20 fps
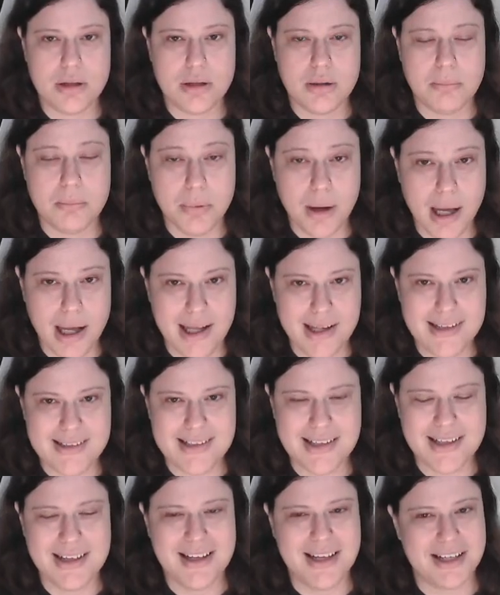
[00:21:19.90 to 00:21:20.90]
But
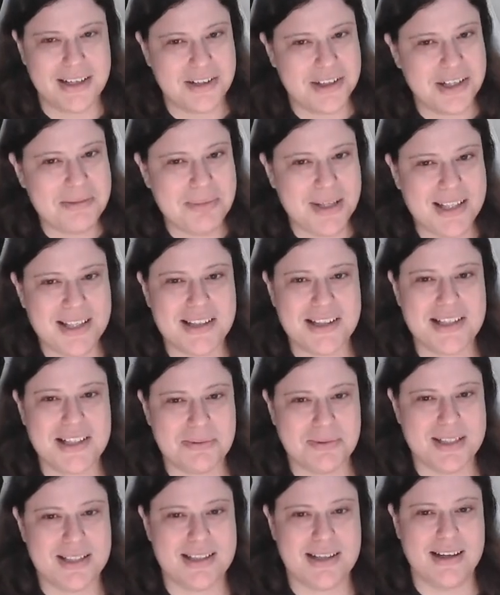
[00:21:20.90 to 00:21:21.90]
it could be that this
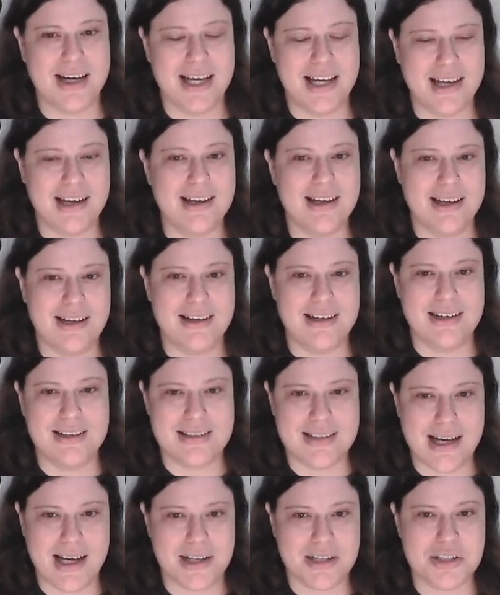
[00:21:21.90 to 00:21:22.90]
one's lying and it
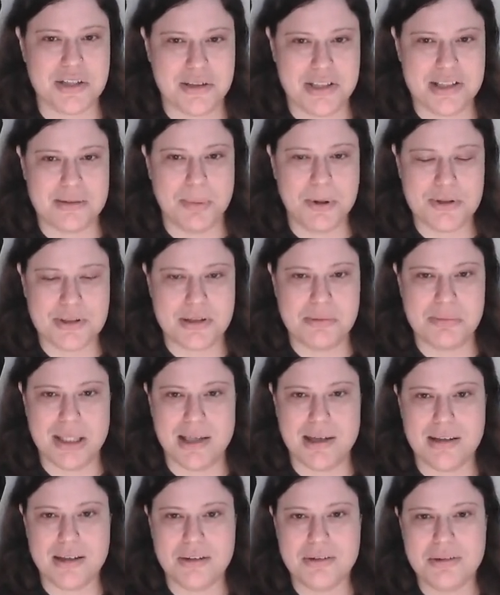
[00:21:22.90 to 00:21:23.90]
is actually supposed to be
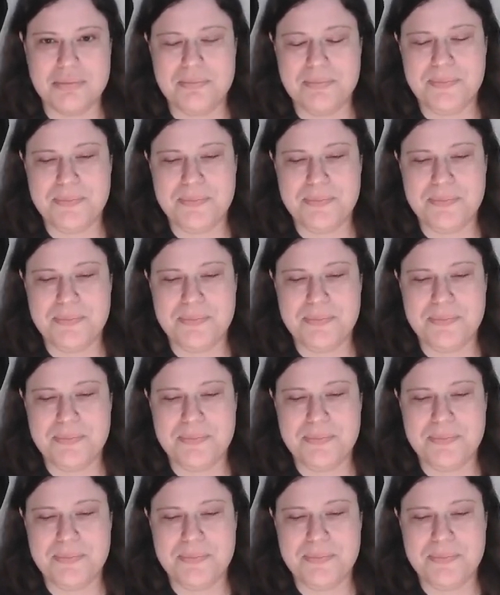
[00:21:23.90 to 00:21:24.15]
yellow.